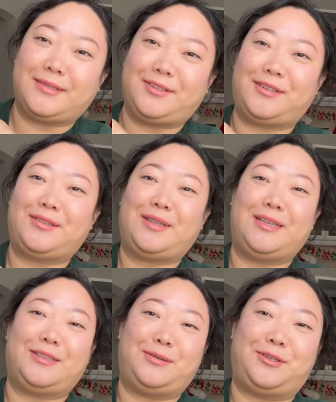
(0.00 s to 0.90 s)
She also
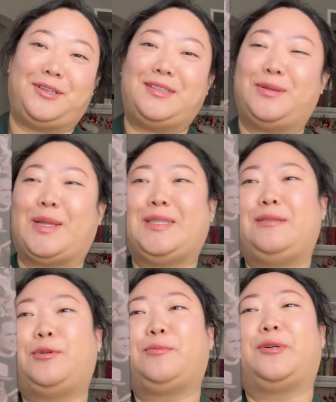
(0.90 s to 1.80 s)
likes sushi, so that's the
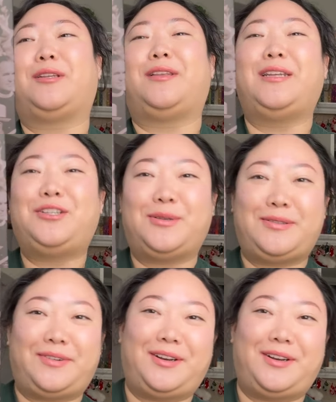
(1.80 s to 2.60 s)
bookmark that I chose for